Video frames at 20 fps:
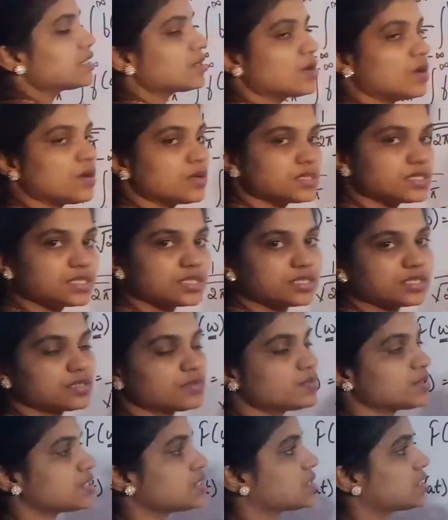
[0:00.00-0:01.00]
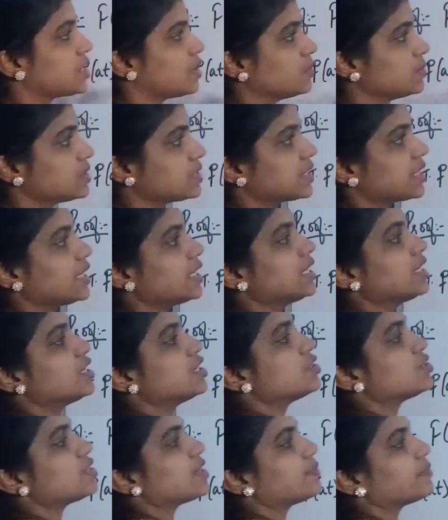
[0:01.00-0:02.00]
a constant which is outside,
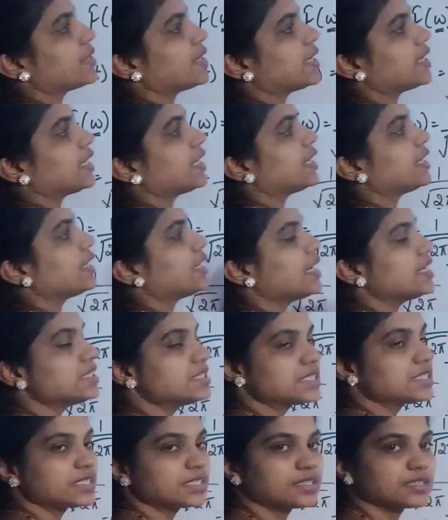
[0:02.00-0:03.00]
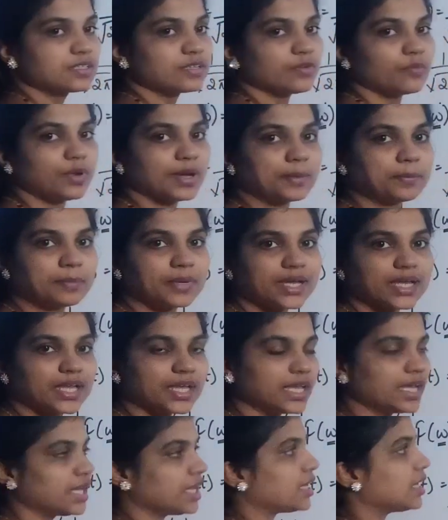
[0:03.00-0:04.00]
so I'm writing it as 1 by
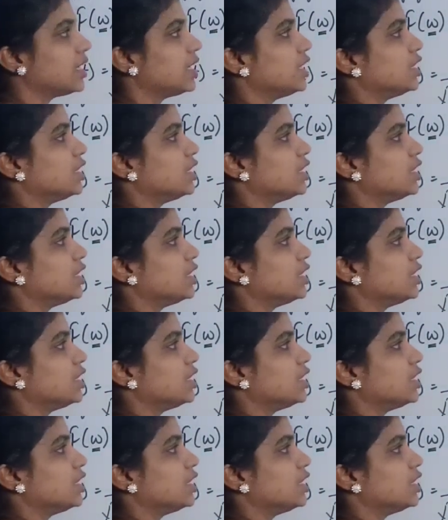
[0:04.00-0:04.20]
a.